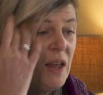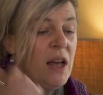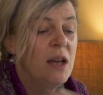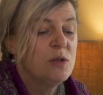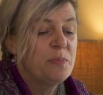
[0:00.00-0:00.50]

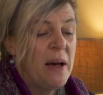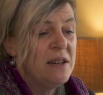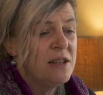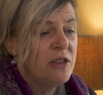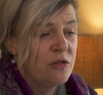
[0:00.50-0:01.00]
He was
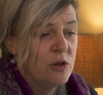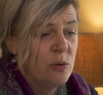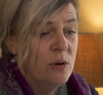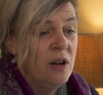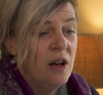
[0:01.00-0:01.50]
passing
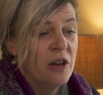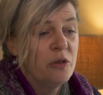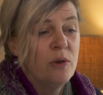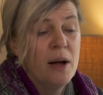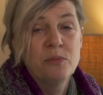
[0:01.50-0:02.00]
through on a
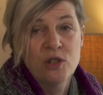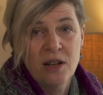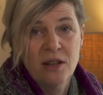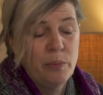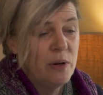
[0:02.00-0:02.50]

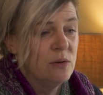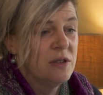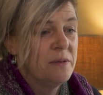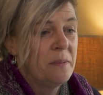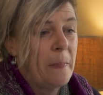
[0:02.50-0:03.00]
ramshackle boat
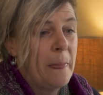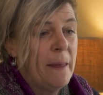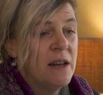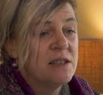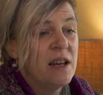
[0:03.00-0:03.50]

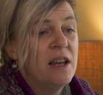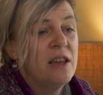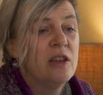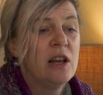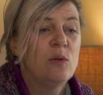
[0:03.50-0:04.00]
and staying
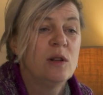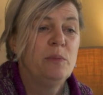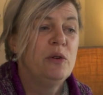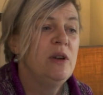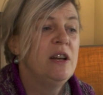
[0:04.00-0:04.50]
in the local
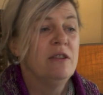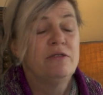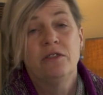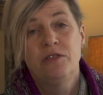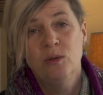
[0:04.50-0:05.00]
marina
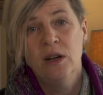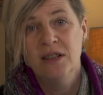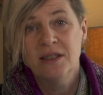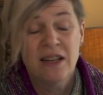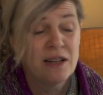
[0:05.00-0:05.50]
for a few
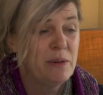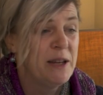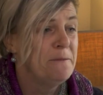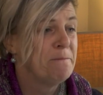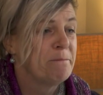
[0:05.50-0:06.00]
nights like
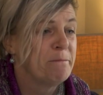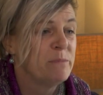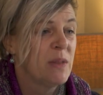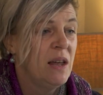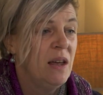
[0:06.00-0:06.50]
me.
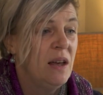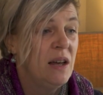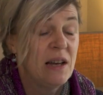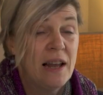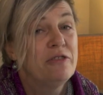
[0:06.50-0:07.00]

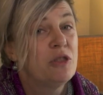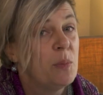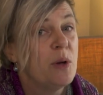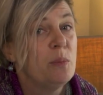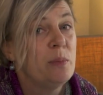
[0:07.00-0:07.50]
He left the
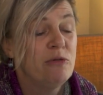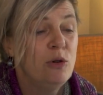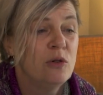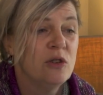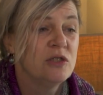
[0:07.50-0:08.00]
pub
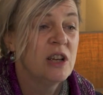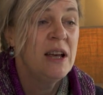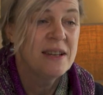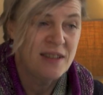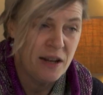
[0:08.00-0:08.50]
before us.
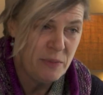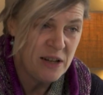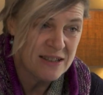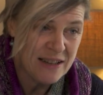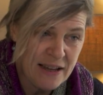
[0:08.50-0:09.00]
10
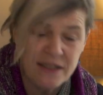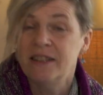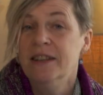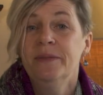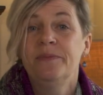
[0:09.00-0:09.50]
minutes
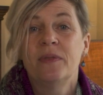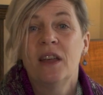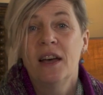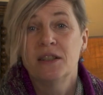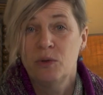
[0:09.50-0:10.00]
later,
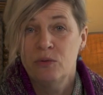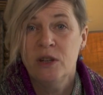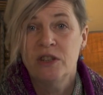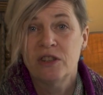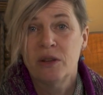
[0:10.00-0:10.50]
as we
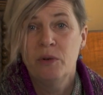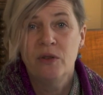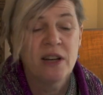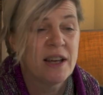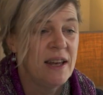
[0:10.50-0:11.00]
reached the
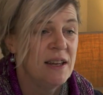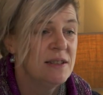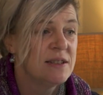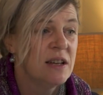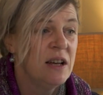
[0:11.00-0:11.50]
marina
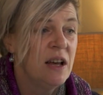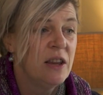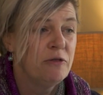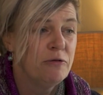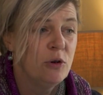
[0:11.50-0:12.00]
gates,
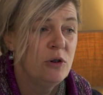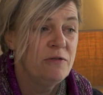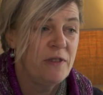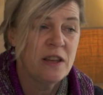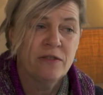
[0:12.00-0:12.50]
the 4
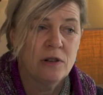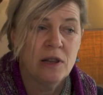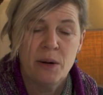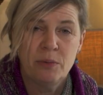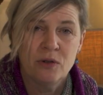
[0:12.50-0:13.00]
faithful
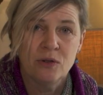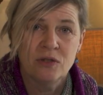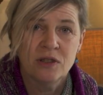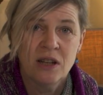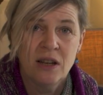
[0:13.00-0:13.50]

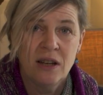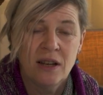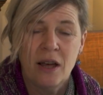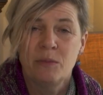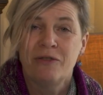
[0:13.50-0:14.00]
Labradors
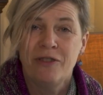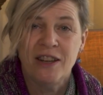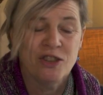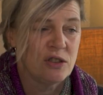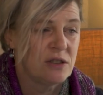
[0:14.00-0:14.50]
came to
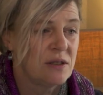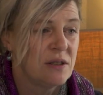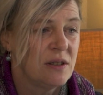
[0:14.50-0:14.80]
fetch us.